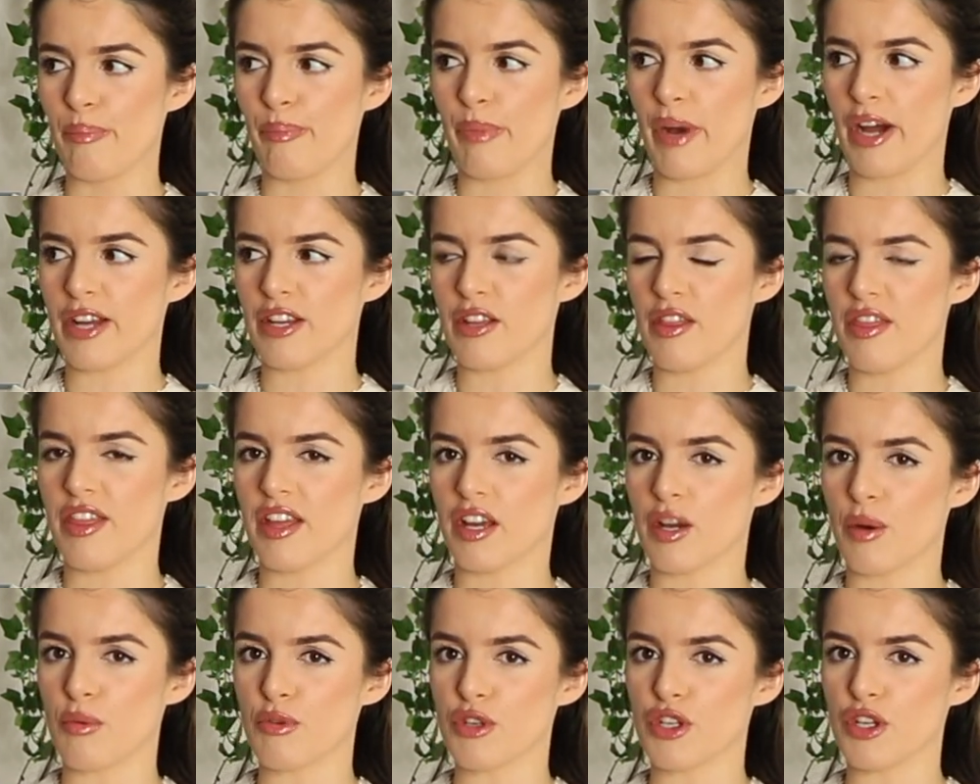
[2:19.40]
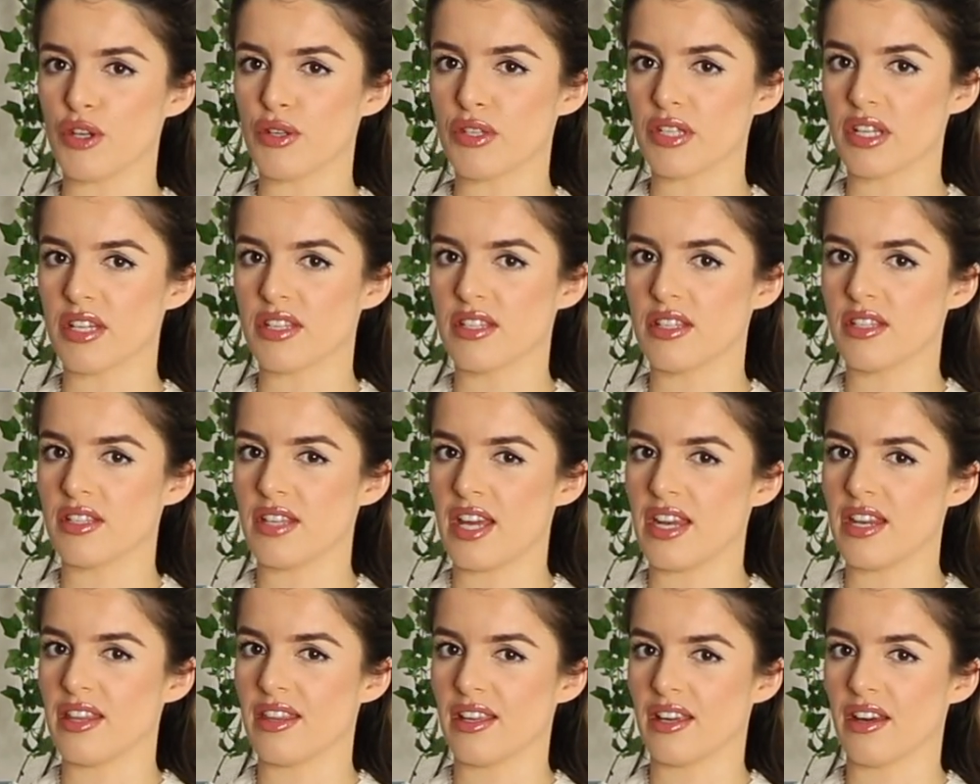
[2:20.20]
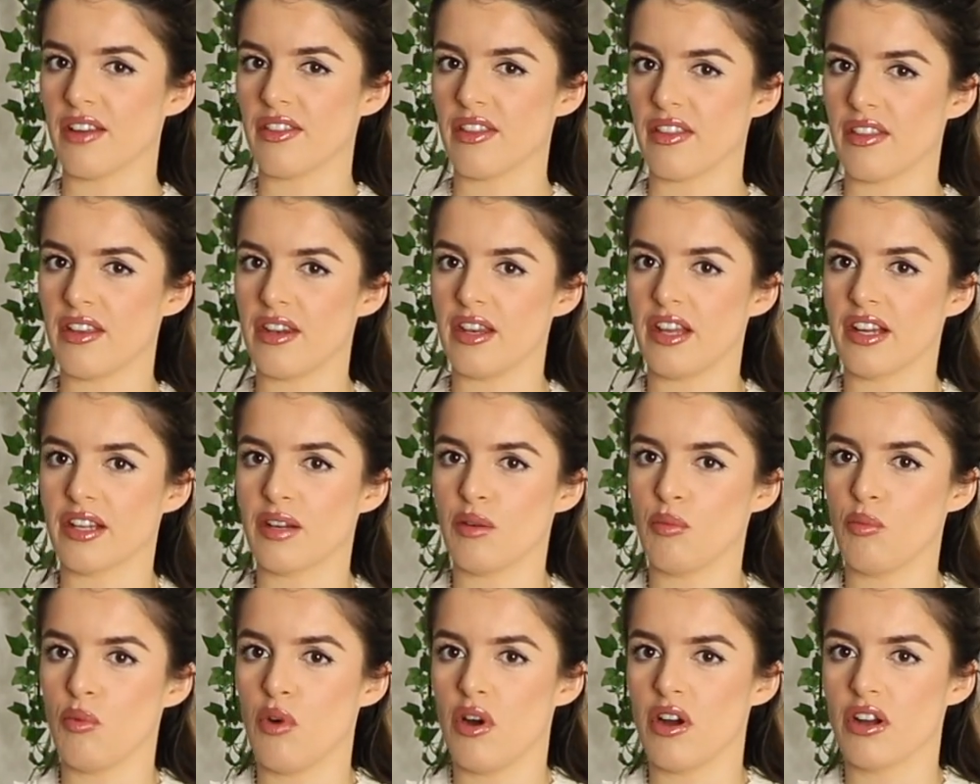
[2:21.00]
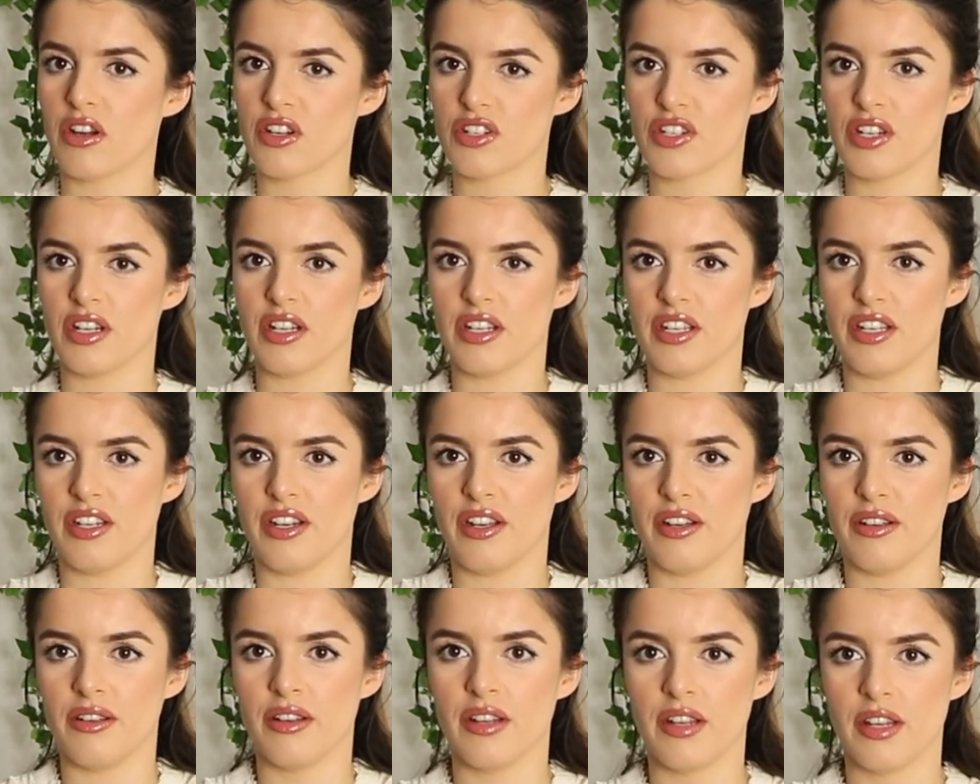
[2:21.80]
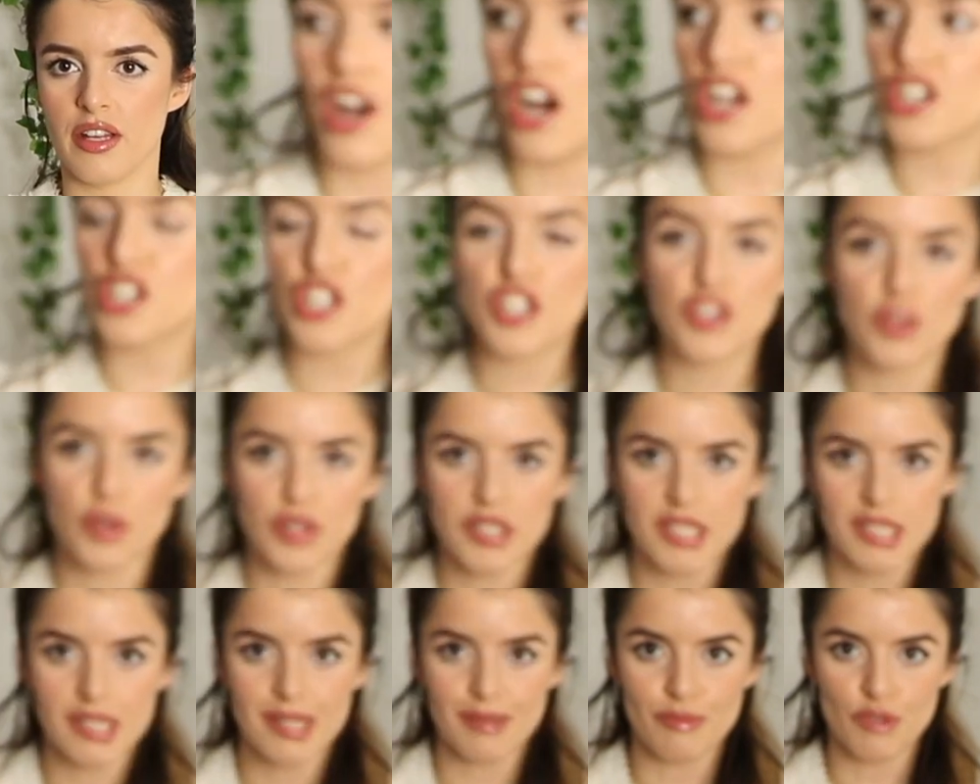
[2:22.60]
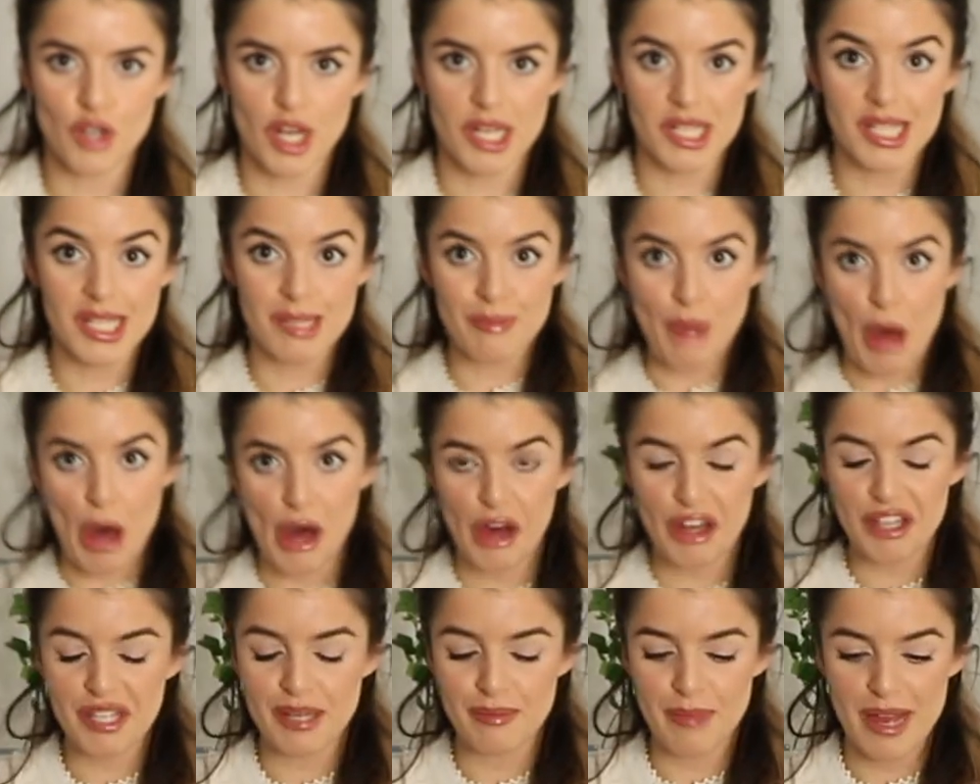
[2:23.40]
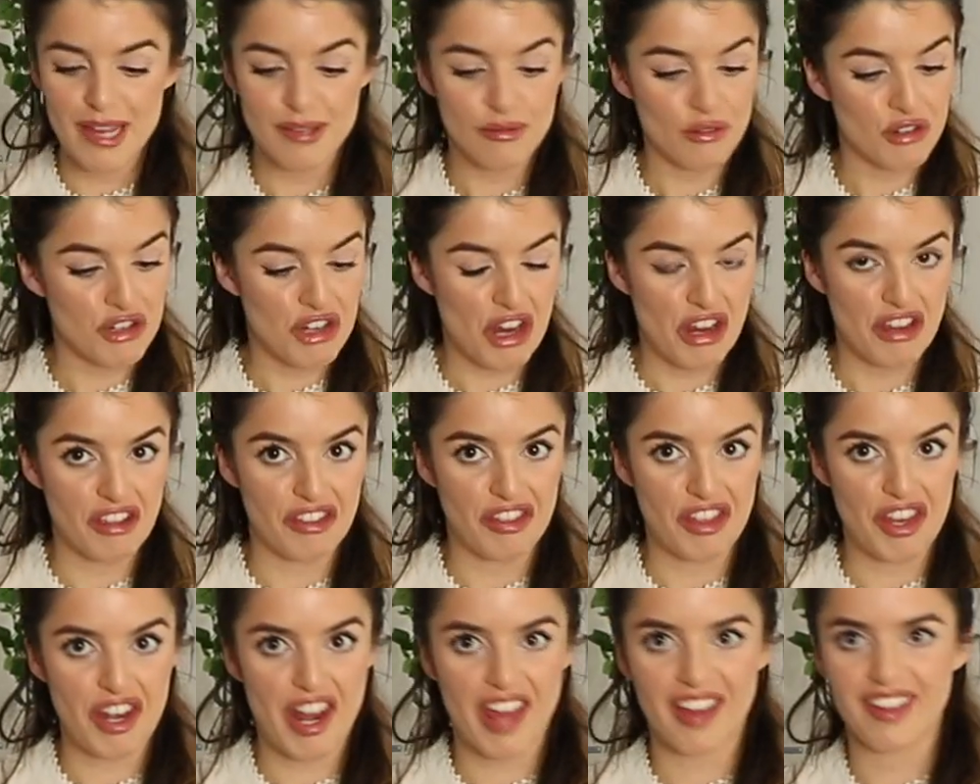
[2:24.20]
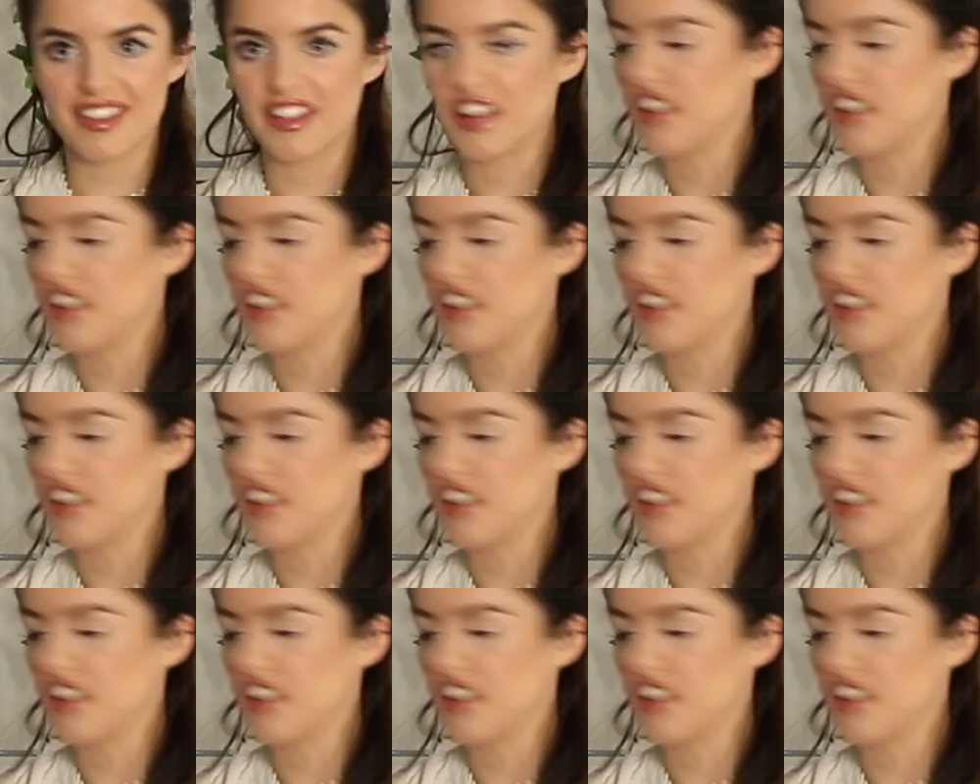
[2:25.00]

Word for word: but I don't think I would use this as anything other than like a work shirt, you know. I just thought since I'm dressed smart, I may as well show you the next